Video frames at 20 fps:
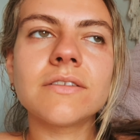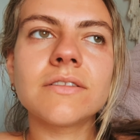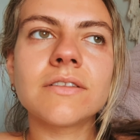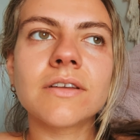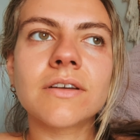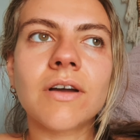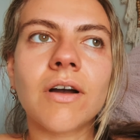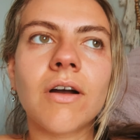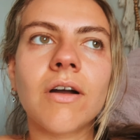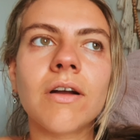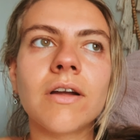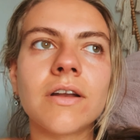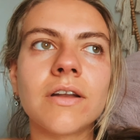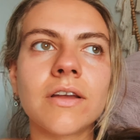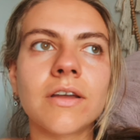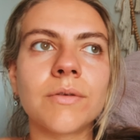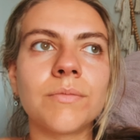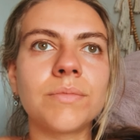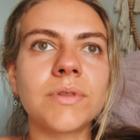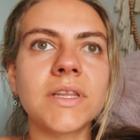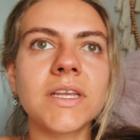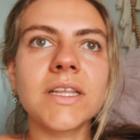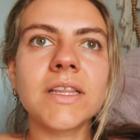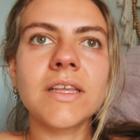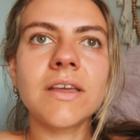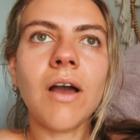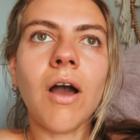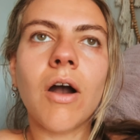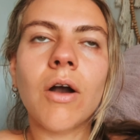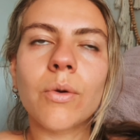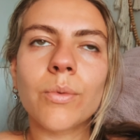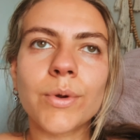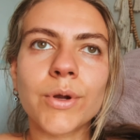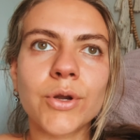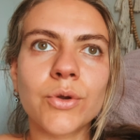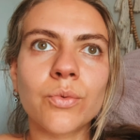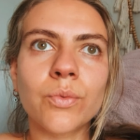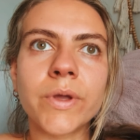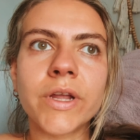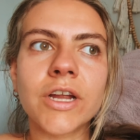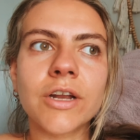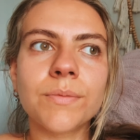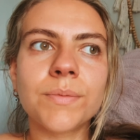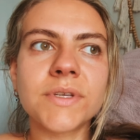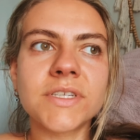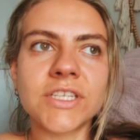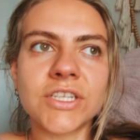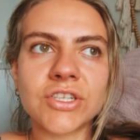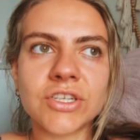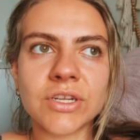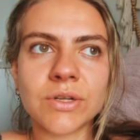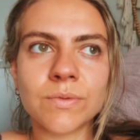the car in a completely awkward, weird position.